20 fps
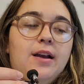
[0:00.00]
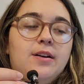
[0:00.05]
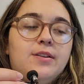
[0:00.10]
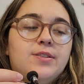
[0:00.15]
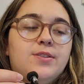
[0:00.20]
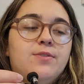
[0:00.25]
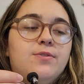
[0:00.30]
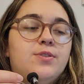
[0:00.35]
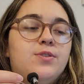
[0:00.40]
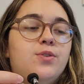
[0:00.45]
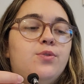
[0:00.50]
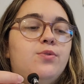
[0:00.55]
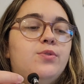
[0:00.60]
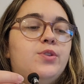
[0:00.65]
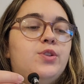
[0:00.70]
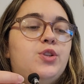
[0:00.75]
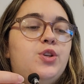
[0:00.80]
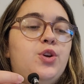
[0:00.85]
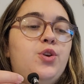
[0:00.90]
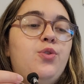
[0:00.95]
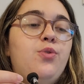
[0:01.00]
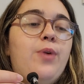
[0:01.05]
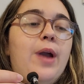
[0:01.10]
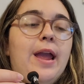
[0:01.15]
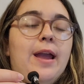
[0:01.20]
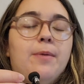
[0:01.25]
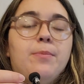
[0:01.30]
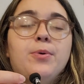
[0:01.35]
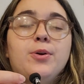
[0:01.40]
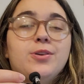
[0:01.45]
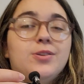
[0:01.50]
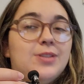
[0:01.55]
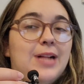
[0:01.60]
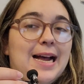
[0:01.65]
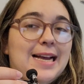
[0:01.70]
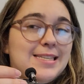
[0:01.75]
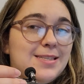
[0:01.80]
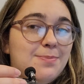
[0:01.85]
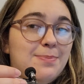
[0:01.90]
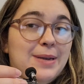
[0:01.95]
also sold 2 amber
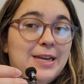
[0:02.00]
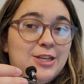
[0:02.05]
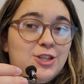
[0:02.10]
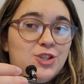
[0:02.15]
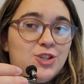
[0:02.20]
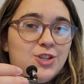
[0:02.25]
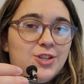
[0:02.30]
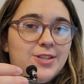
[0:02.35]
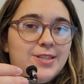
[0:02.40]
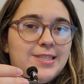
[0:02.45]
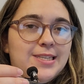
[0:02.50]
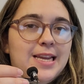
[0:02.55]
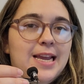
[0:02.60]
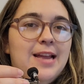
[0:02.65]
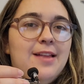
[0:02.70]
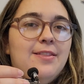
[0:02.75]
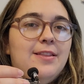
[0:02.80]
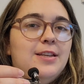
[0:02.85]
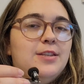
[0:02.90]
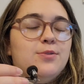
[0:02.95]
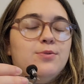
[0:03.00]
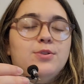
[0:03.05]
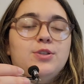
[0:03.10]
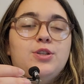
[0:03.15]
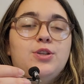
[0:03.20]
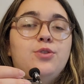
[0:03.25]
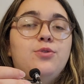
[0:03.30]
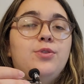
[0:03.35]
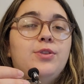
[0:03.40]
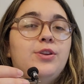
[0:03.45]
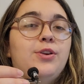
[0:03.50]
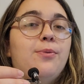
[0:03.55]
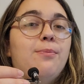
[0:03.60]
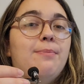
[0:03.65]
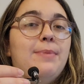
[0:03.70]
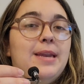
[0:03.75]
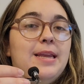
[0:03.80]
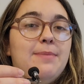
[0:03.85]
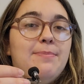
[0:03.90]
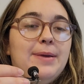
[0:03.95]
glass pitchers. These were 2 little
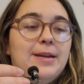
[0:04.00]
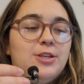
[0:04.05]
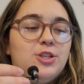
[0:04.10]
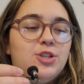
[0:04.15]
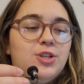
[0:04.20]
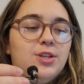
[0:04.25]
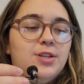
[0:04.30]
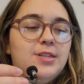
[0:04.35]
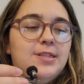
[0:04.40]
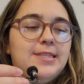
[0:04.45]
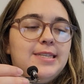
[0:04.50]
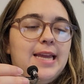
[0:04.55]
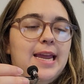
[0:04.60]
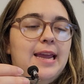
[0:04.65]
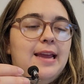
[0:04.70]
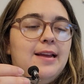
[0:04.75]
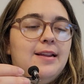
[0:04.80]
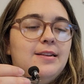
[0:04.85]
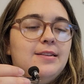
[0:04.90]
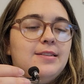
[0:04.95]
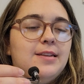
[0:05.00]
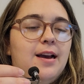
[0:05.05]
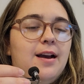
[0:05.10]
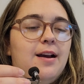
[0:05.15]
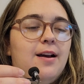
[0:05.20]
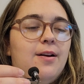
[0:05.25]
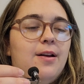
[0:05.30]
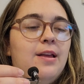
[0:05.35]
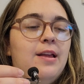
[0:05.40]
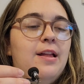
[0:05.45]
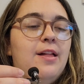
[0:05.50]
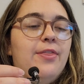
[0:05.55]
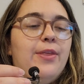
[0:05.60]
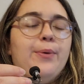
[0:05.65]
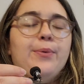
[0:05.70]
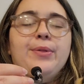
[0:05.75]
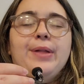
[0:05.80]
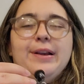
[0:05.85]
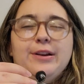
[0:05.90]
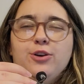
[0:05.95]
mini pitchers, and they
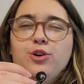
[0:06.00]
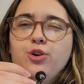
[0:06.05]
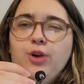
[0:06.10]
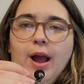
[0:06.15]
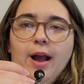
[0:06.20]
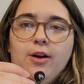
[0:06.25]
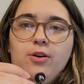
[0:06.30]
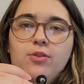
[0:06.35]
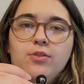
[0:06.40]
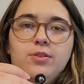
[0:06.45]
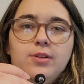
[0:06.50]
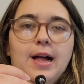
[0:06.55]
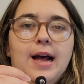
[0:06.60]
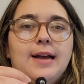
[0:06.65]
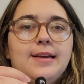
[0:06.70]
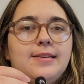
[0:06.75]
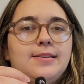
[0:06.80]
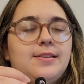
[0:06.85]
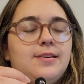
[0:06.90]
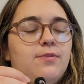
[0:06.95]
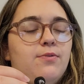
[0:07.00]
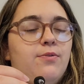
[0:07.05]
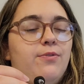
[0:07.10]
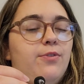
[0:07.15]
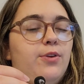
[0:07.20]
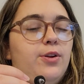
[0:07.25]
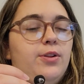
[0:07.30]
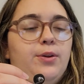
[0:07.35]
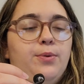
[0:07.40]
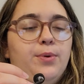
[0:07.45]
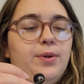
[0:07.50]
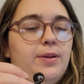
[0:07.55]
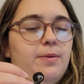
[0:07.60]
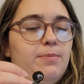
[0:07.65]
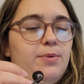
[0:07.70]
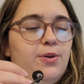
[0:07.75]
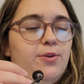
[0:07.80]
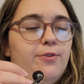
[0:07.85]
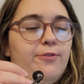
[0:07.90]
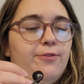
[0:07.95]
were like crackle glass. Really, really
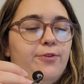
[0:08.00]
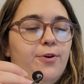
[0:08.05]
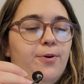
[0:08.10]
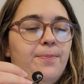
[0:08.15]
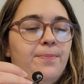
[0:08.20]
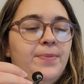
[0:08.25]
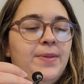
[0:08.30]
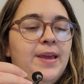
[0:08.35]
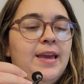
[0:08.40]
beautiful.